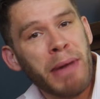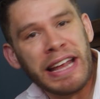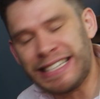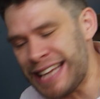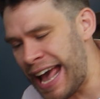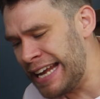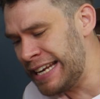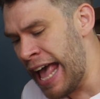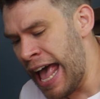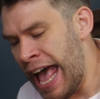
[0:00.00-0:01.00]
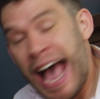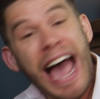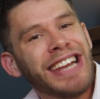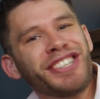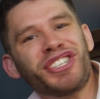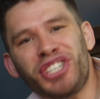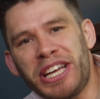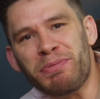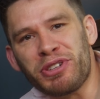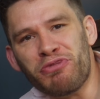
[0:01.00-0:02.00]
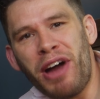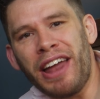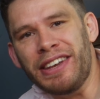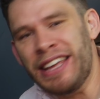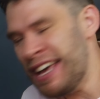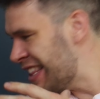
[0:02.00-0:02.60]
maintain, and it's cheap to run.